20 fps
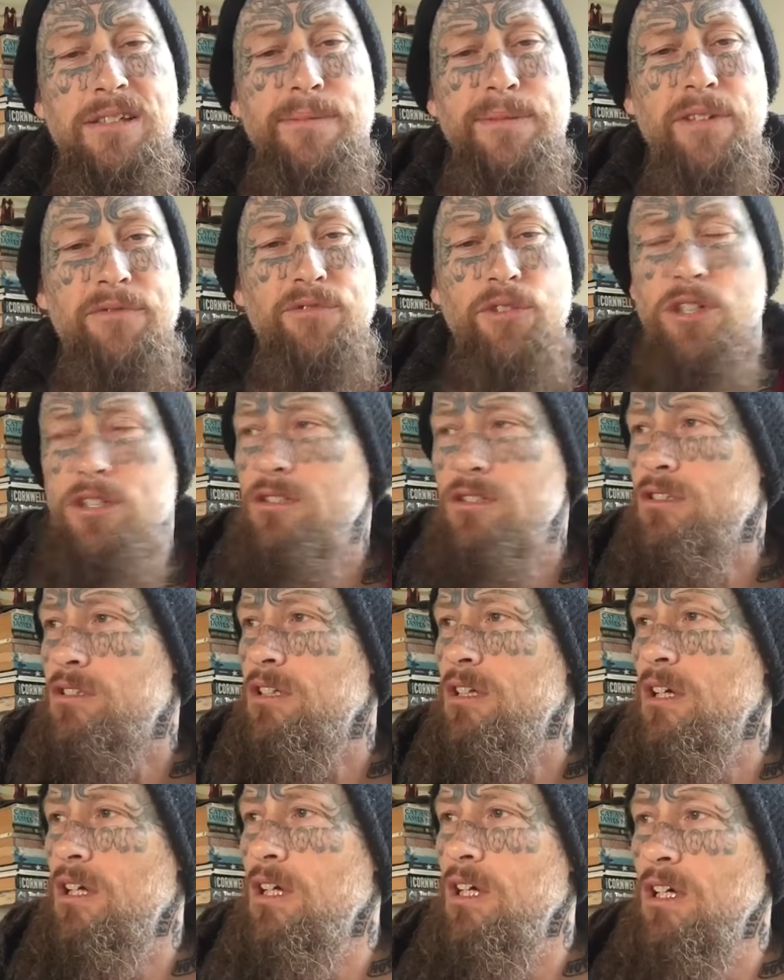But the first
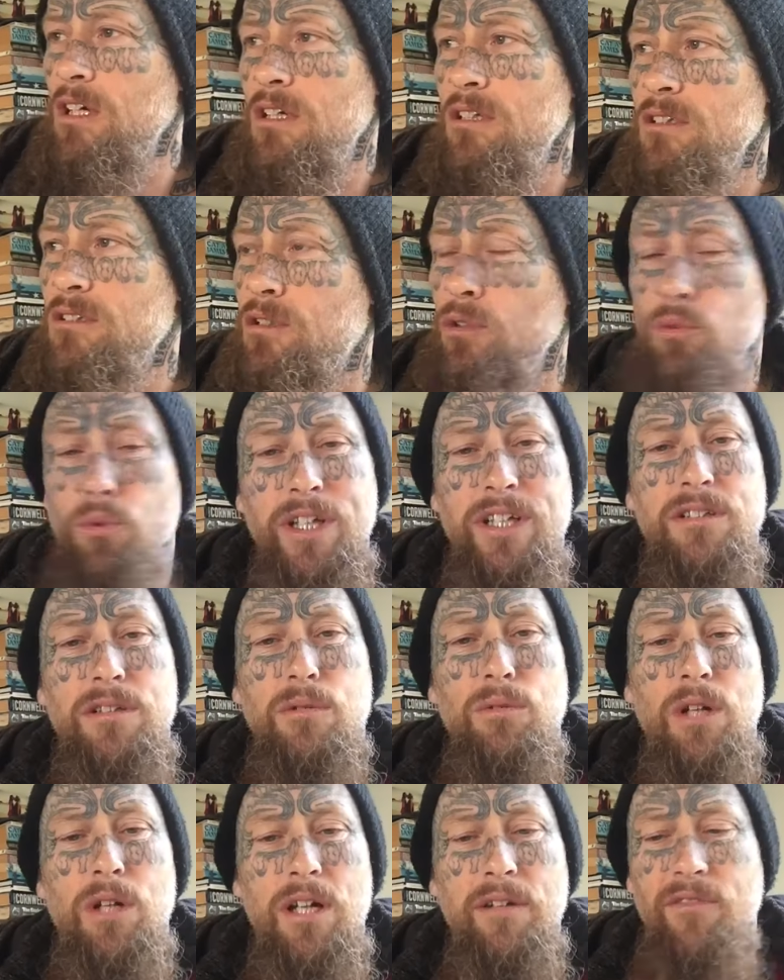2 weeks
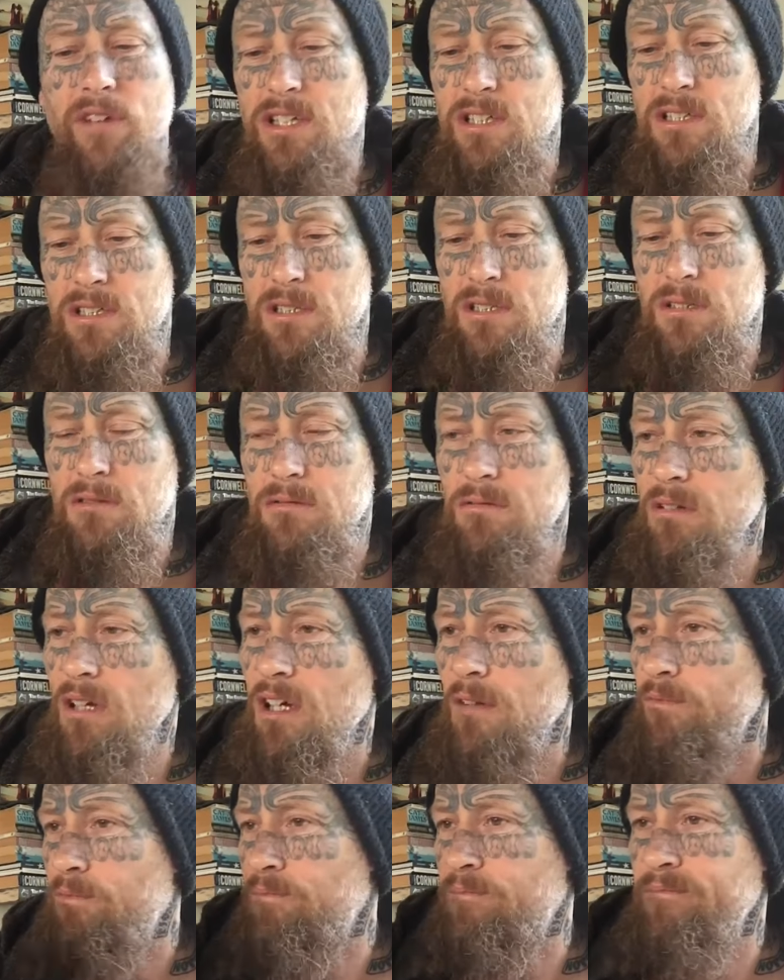or whatever, I
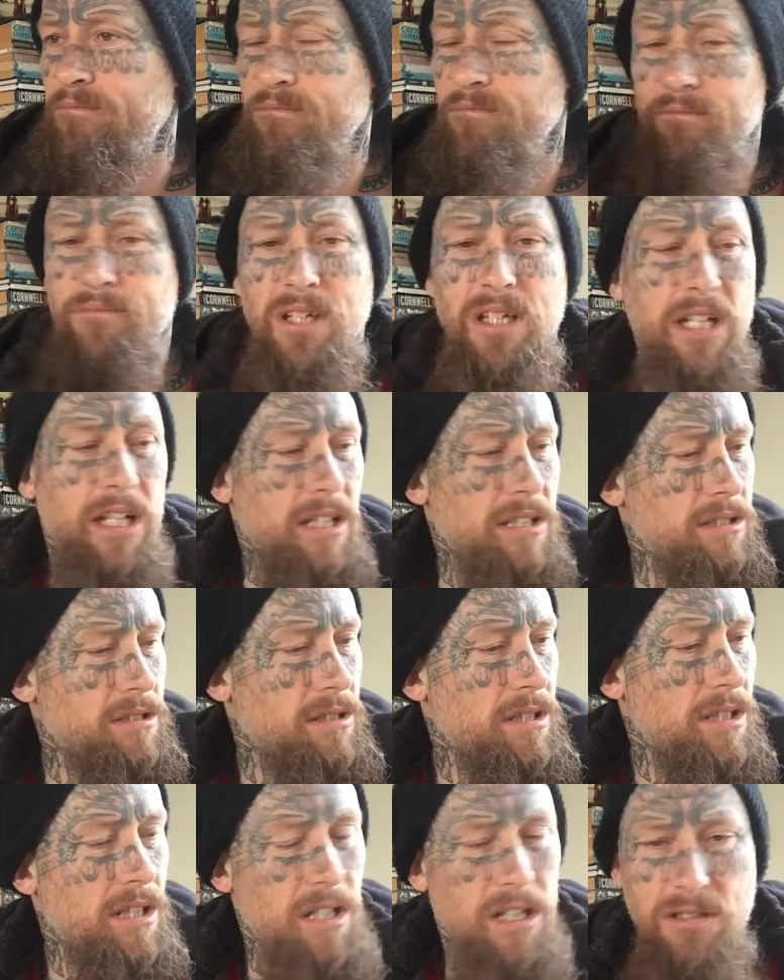got
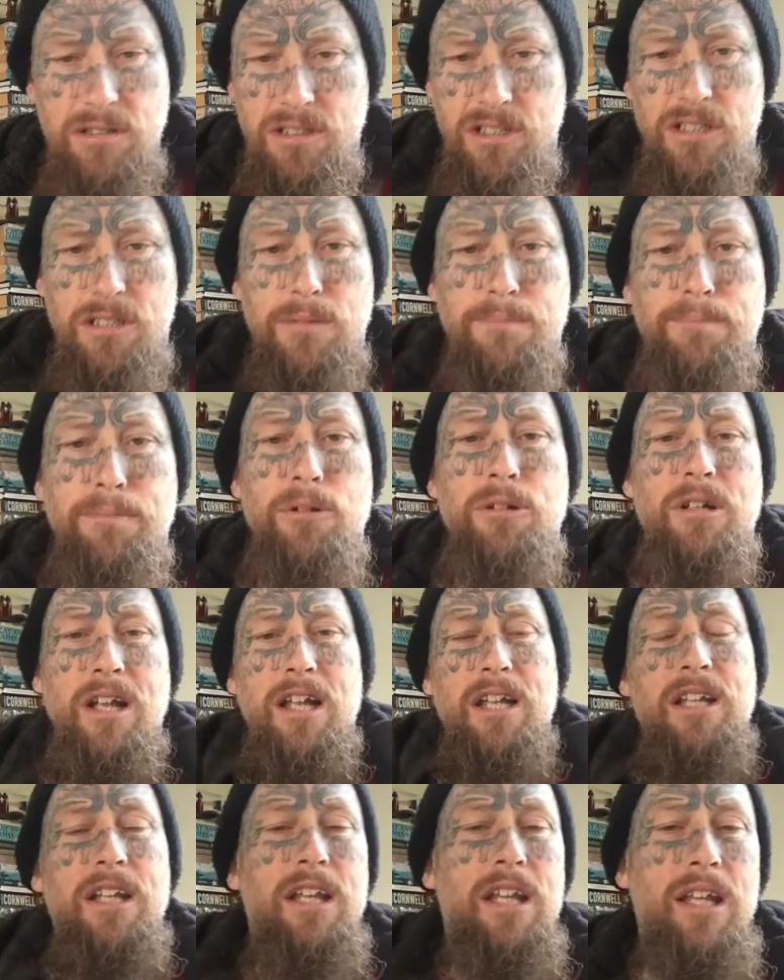videos that I was just putting
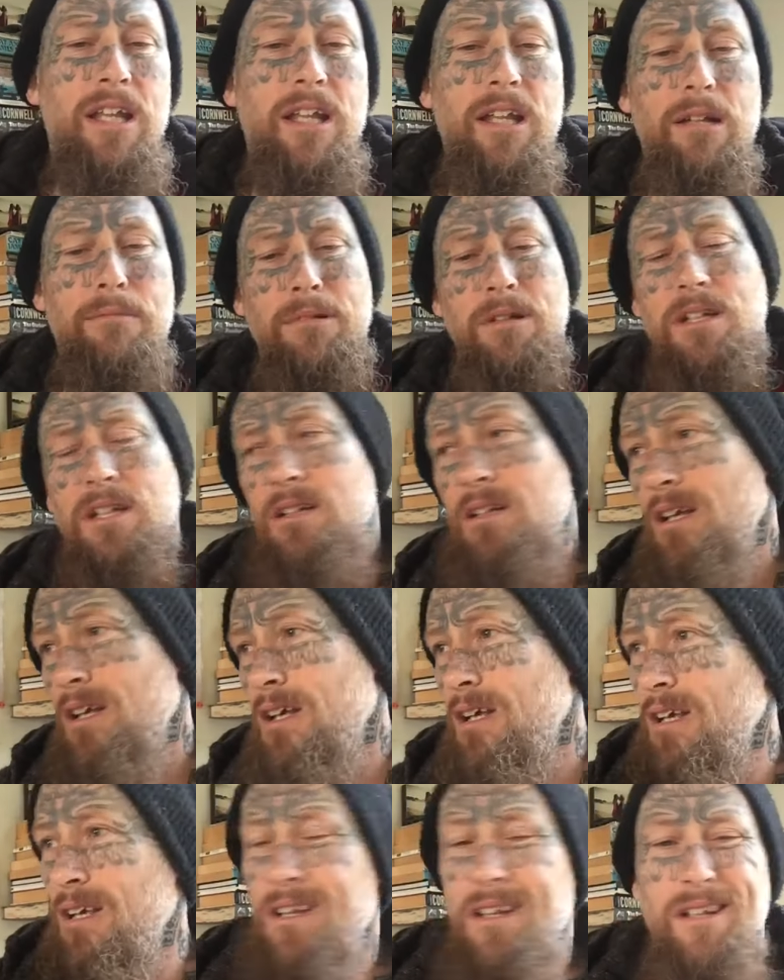out there.
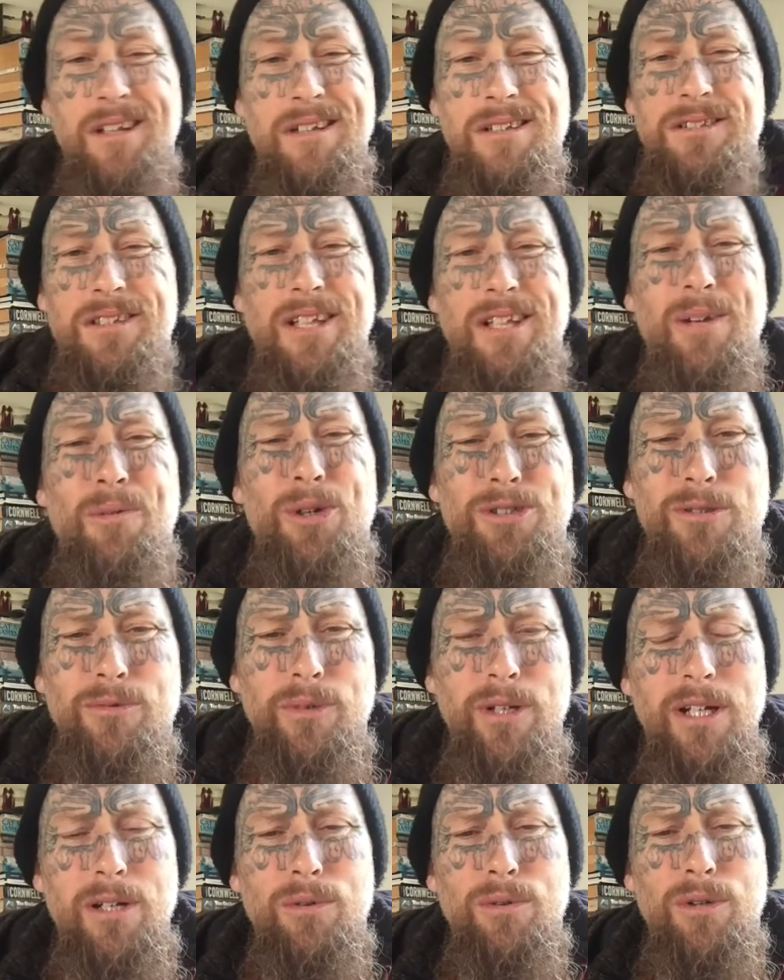So that wasn't
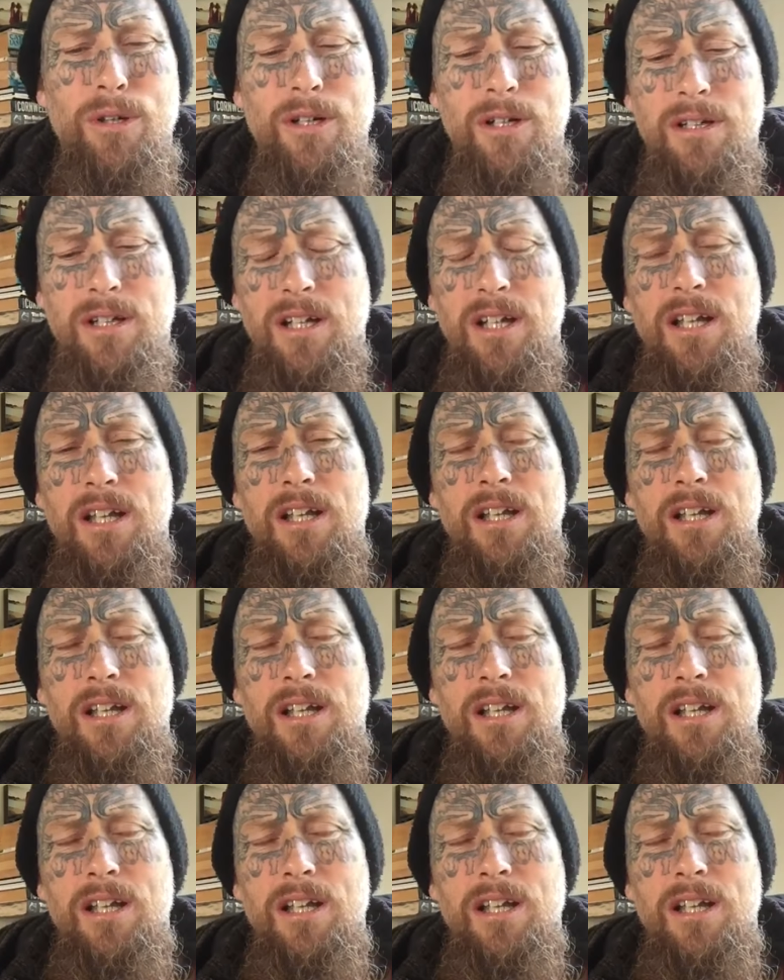really work.